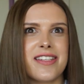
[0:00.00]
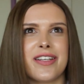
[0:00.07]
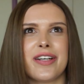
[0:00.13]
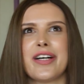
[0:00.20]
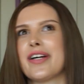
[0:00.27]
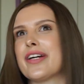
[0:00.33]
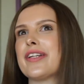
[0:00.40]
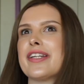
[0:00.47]

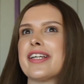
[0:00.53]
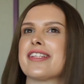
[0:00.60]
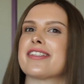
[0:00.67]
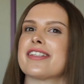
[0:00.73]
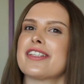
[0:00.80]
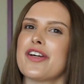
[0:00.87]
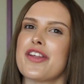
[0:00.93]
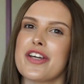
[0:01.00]
so these
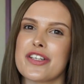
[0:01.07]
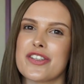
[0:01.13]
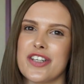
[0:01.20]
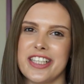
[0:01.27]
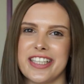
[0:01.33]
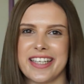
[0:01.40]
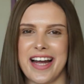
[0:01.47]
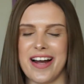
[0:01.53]
little things
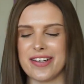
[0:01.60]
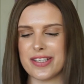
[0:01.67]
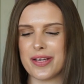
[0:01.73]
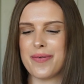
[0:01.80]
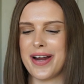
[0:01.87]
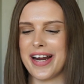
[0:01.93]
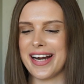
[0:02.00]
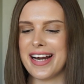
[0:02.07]
really count to
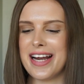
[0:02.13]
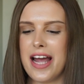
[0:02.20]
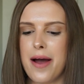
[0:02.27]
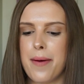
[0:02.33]
me.